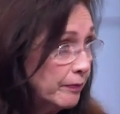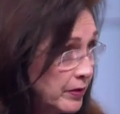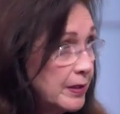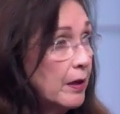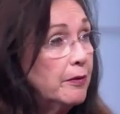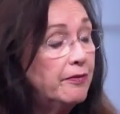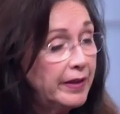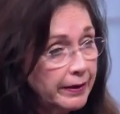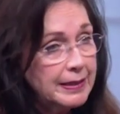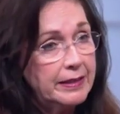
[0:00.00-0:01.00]
Exactly. So right.
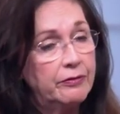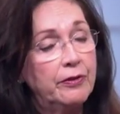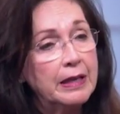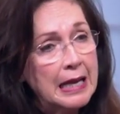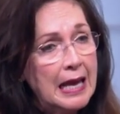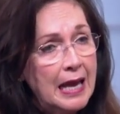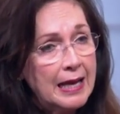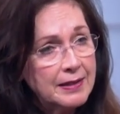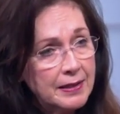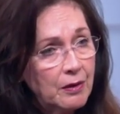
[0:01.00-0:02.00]
very different.
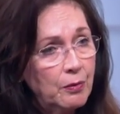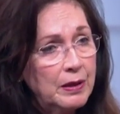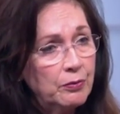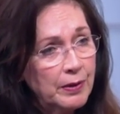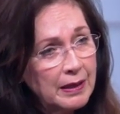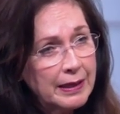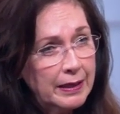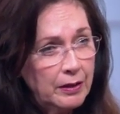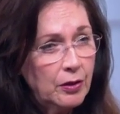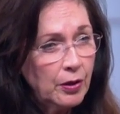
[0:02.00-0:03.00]
And so we really
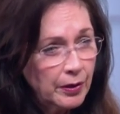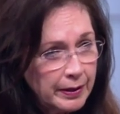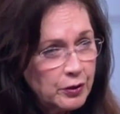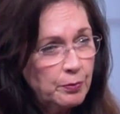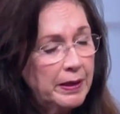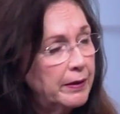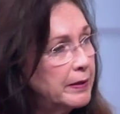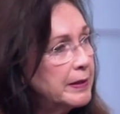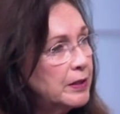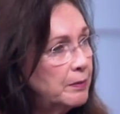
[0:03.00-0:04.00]
encourage
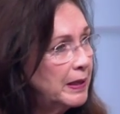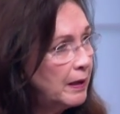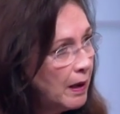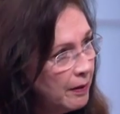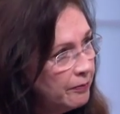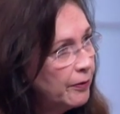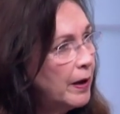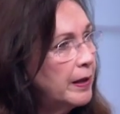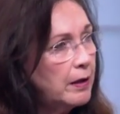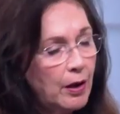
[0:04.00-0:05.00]
parents to be
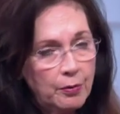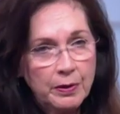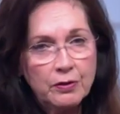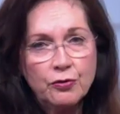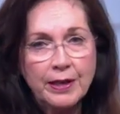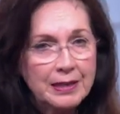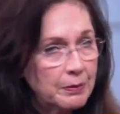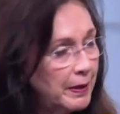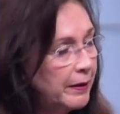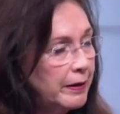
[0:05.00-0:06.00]
upfront, open,
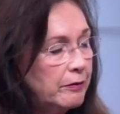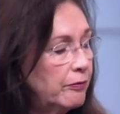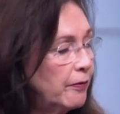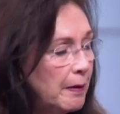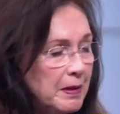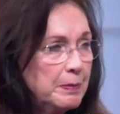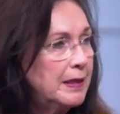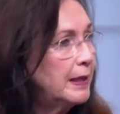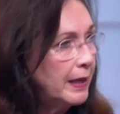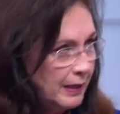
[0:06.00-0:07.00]
transparent from the
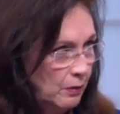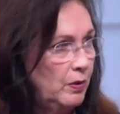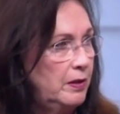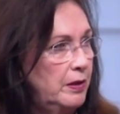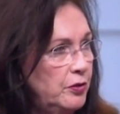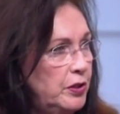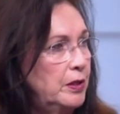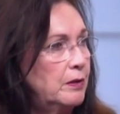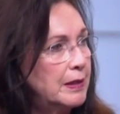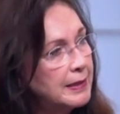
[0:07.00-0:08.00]
beginning with their
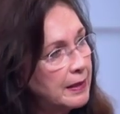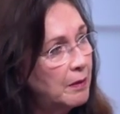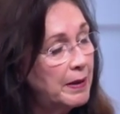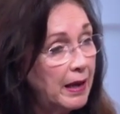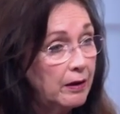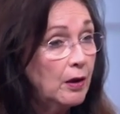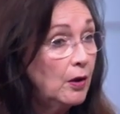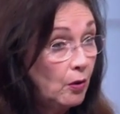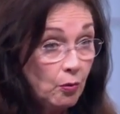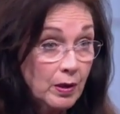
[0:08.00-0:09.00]
students about
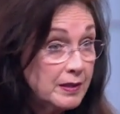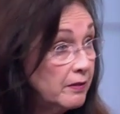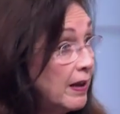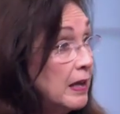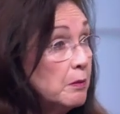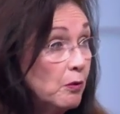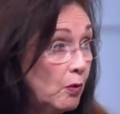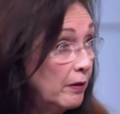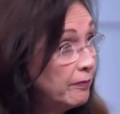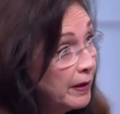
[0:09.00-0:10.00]
what's available,
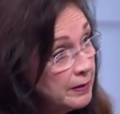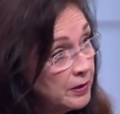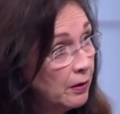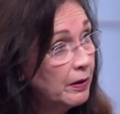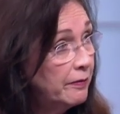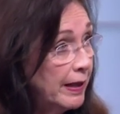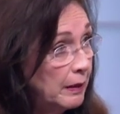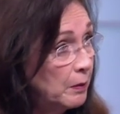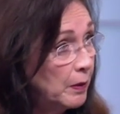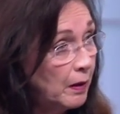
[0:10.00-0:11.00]
what mm -hmm. funds are
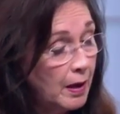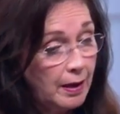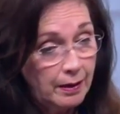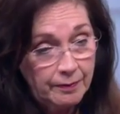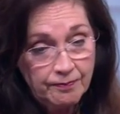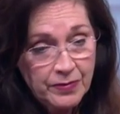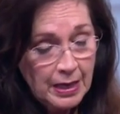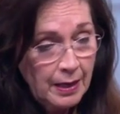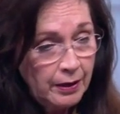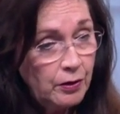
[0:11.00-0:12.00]
available. Um,
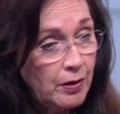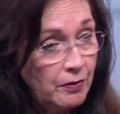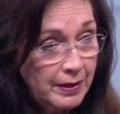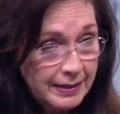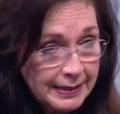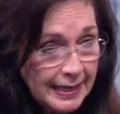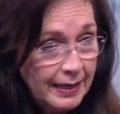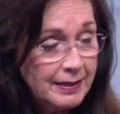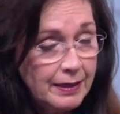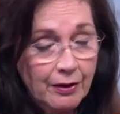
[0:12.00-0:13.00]
you know, these
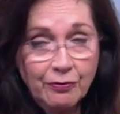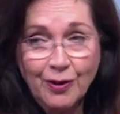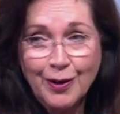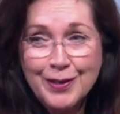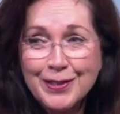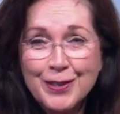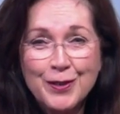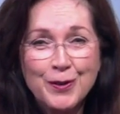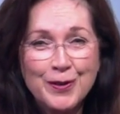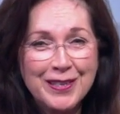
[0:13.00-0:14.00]
days our Florida
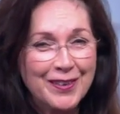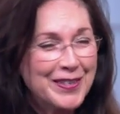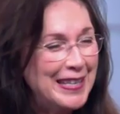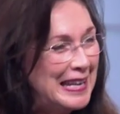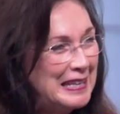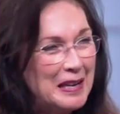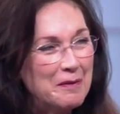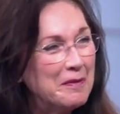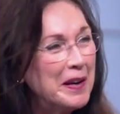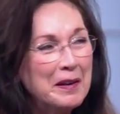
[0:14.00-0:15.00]
schools are standing up
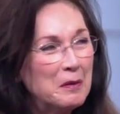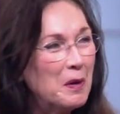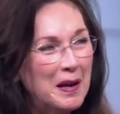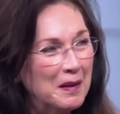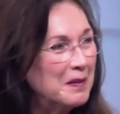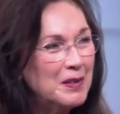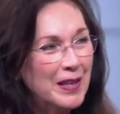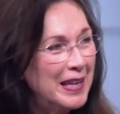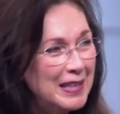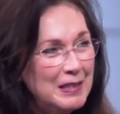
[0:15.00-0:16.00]
very well
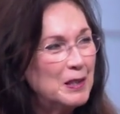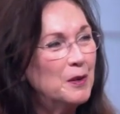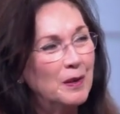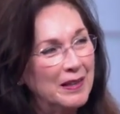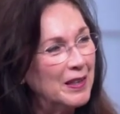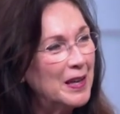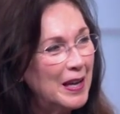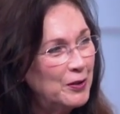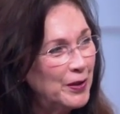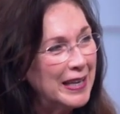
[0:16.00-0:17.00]
to any school in the
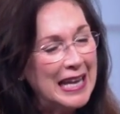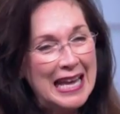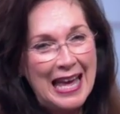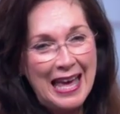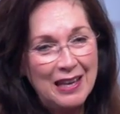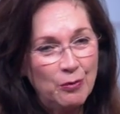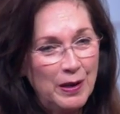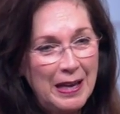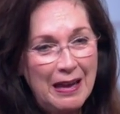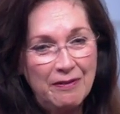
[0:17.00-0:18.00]
country, oh, yeah. and
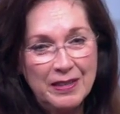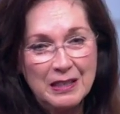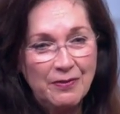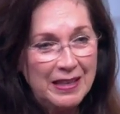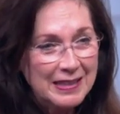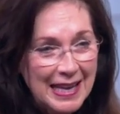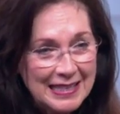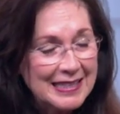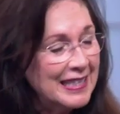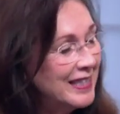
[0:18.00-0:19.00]
we have this
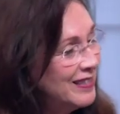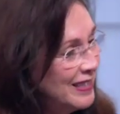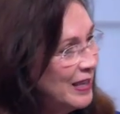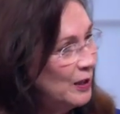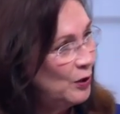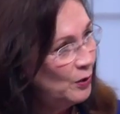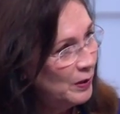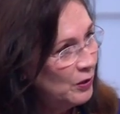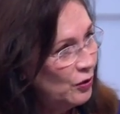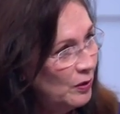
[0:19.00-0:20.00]
fantastic in-state
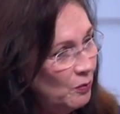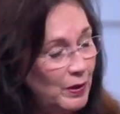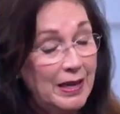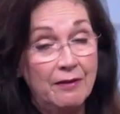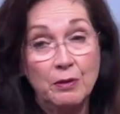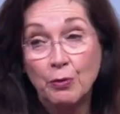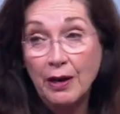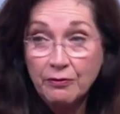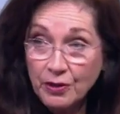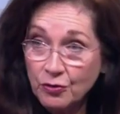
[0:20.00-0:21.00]
tuition. We have the
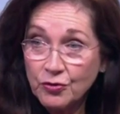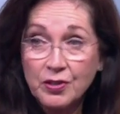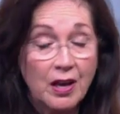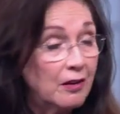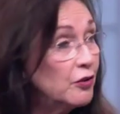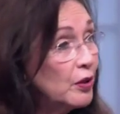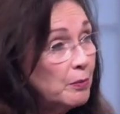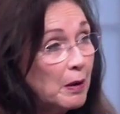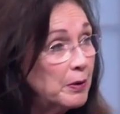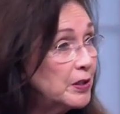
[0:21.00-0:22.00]
Bright Future Scholarship
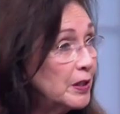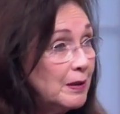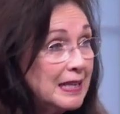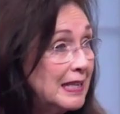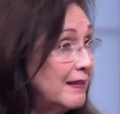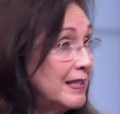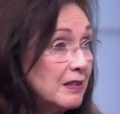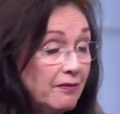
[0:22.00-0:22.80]
right. opportunity that's